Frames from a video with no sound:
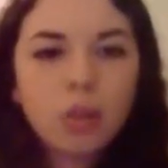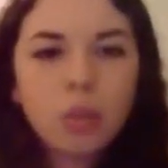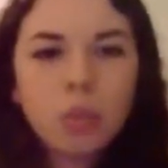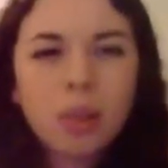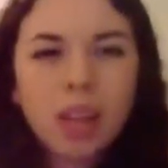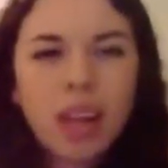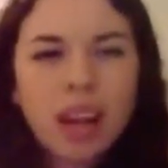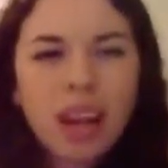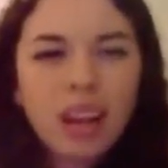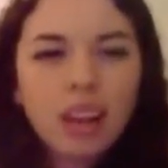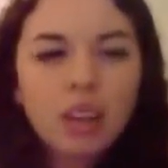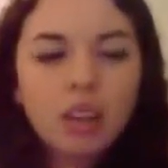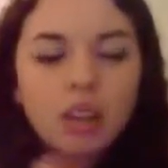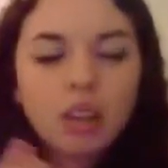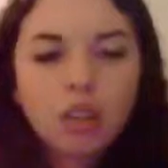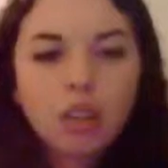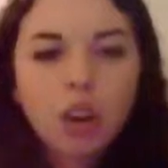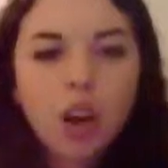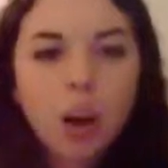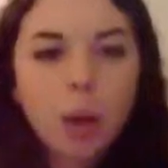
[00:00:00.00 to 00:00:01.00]
Black,
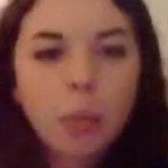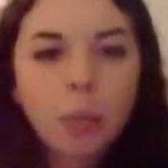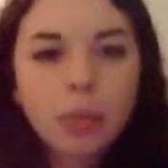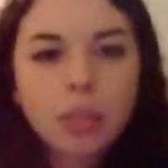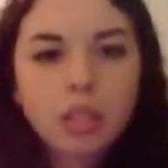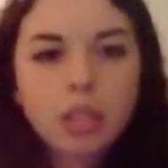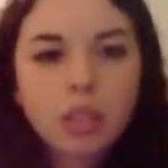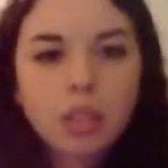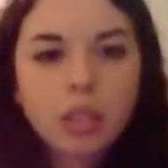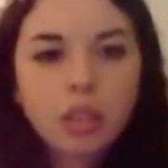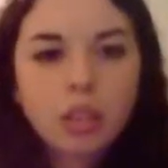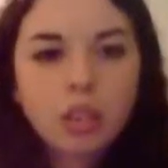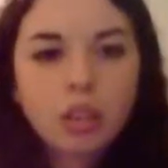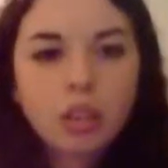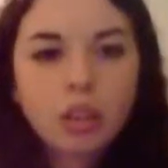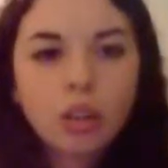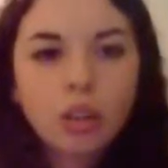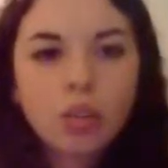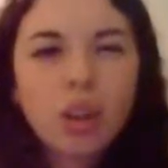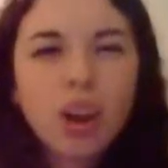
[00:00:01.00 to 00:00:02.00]
the opposite.
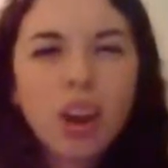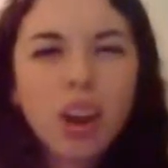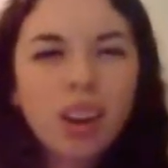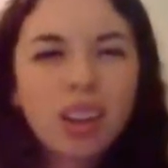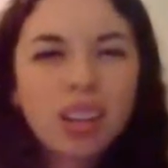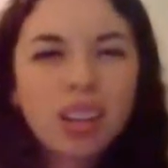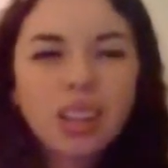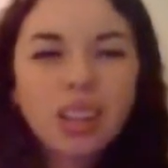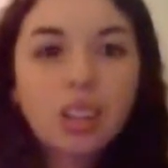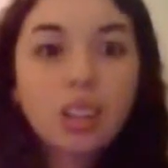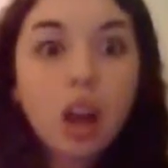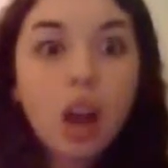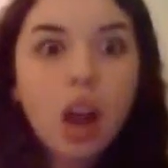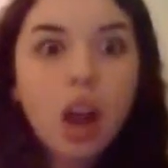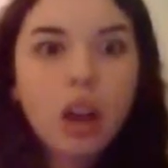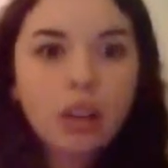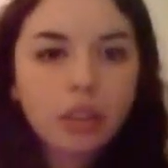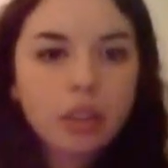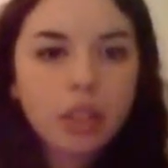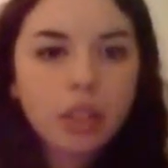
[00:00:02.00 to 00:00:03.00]
It's
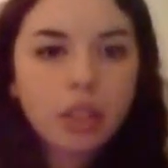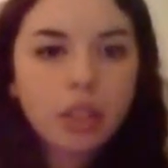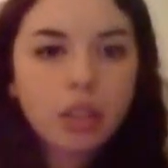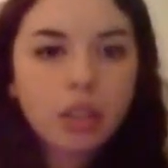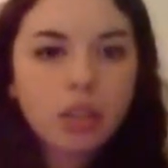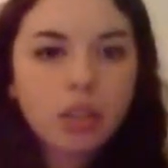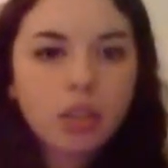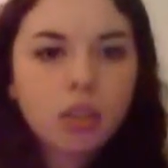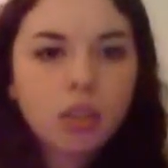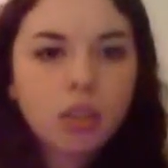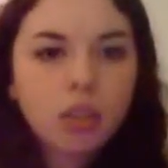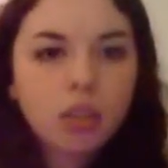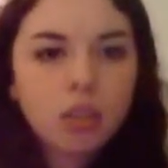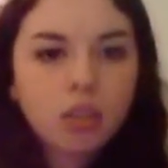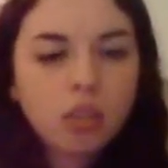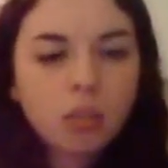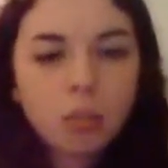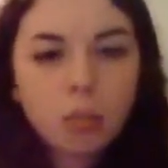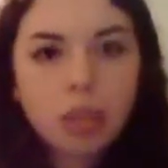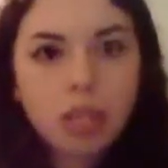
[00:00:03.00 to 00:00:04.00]
not clean,
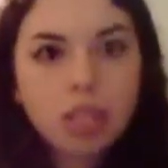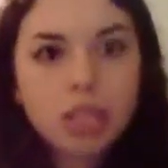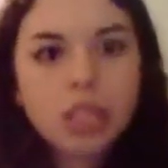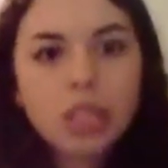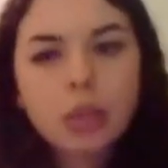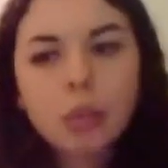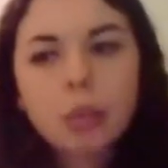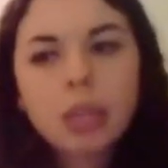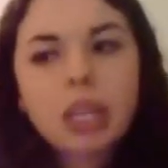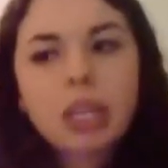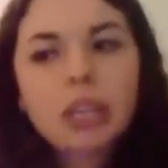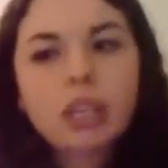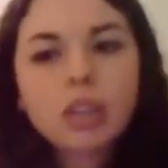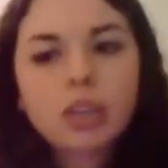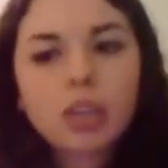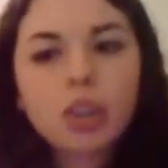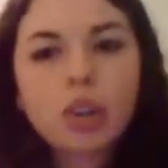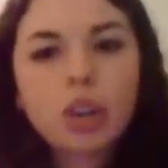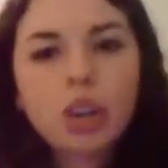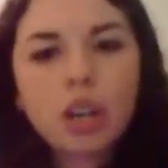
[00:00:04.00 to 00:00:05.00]
basically meaning
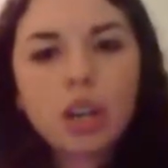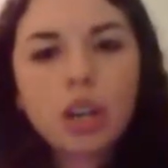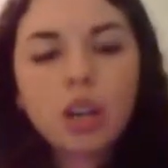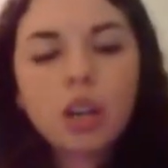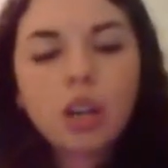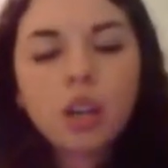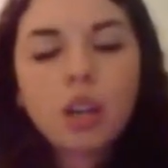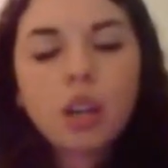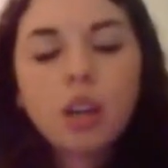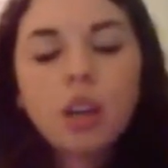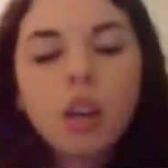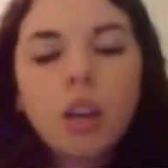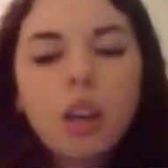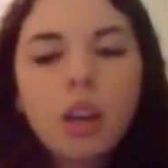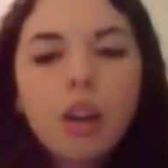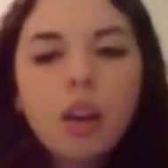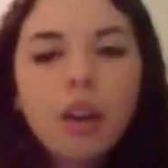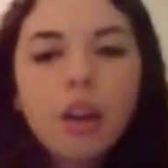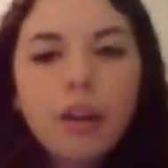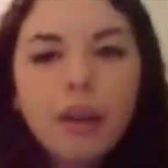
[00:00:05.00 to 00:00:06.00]
it's dirty.
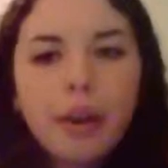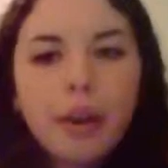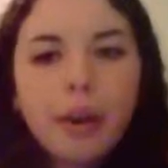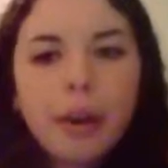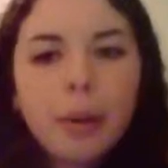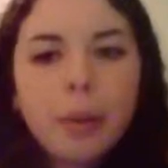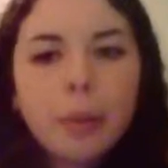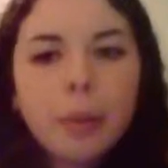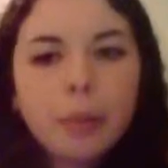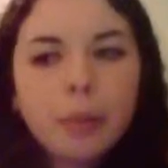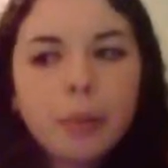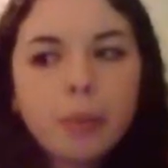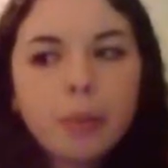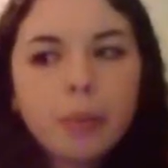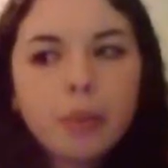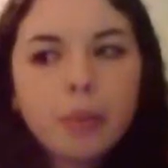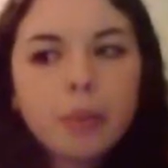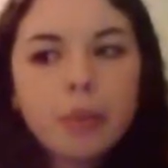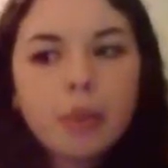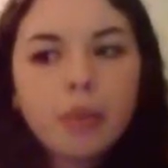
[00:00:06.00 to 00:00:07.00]

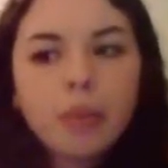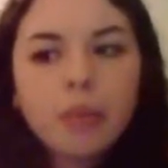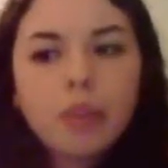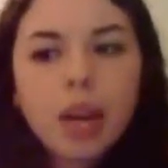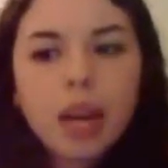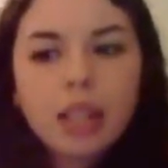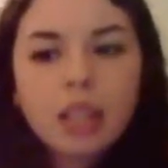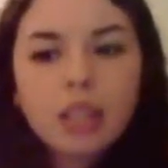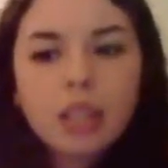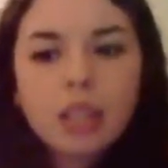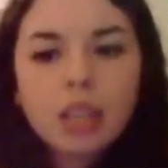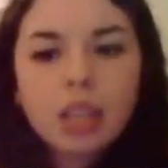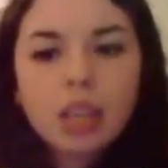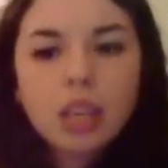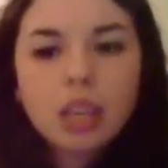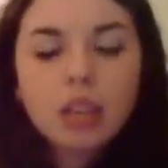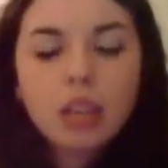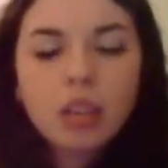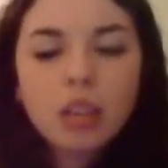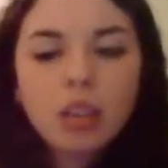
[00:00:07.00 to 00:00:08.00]

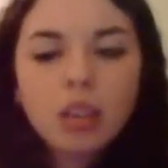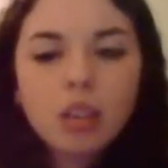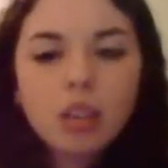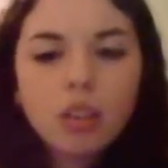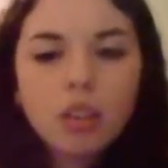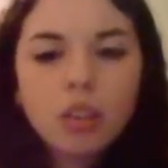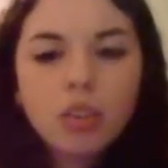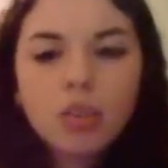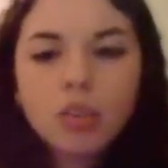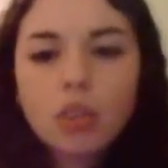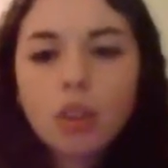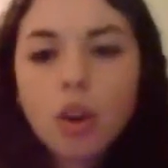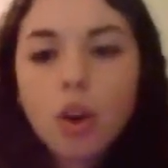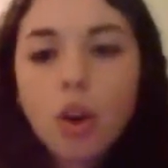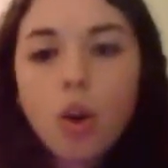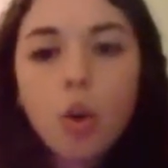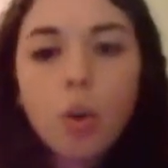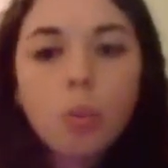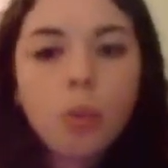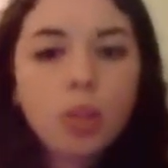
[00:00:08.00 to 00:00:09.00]
Faceting, using a
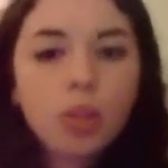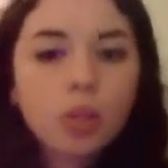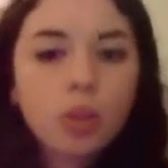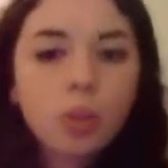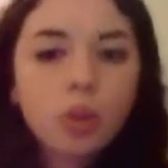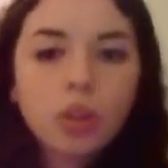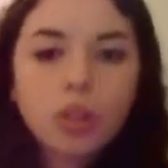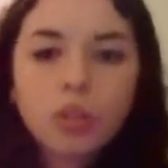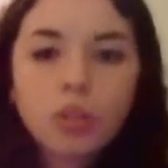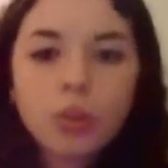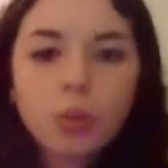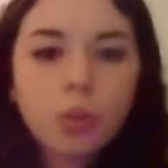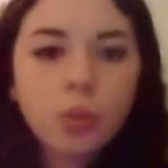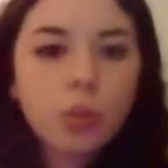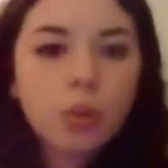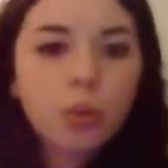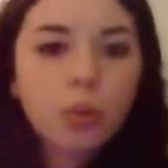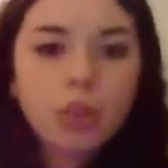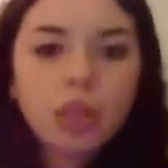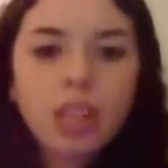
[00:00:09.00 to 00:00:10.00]
whole bunch of words for
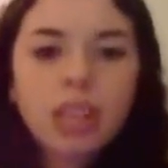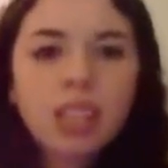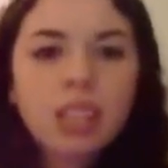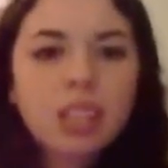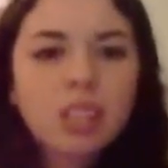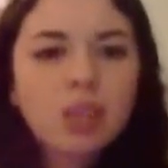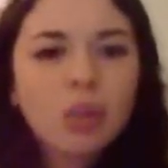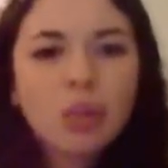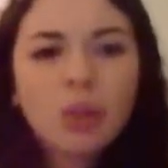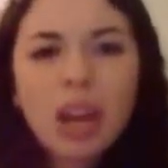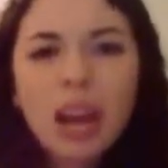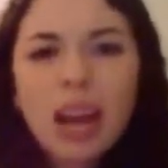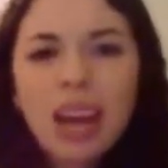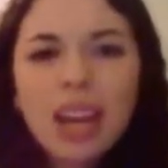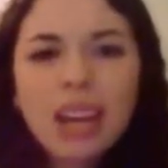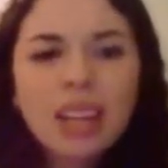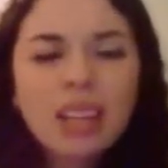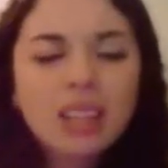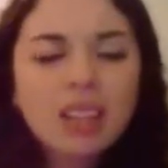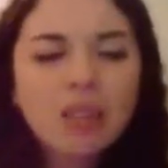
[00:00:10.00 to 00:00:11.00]
one word, like it's so
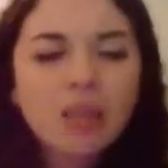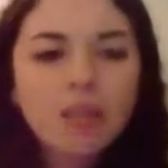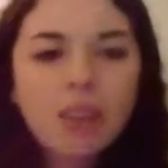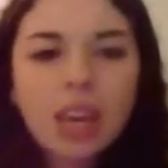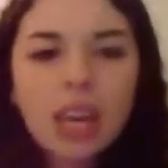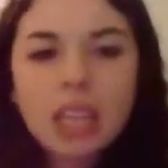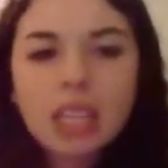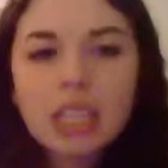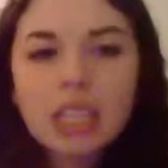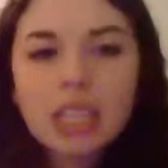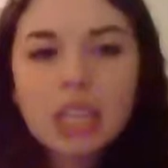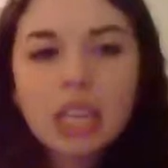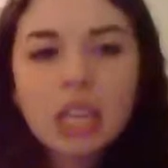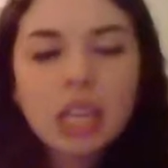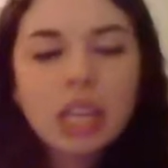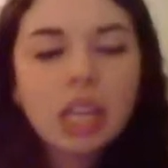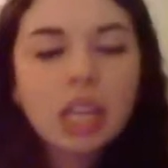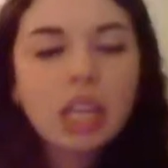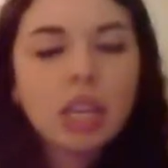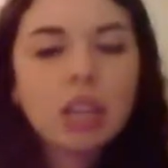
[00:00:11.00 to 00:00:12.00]
nice and
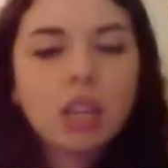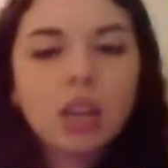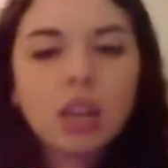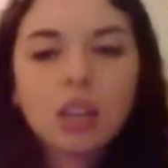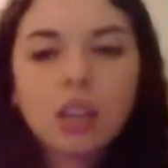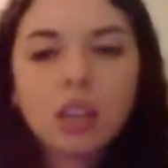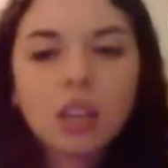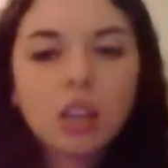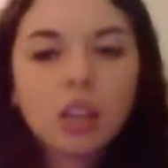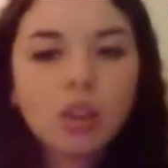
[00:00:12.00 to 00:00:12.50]
fancy, and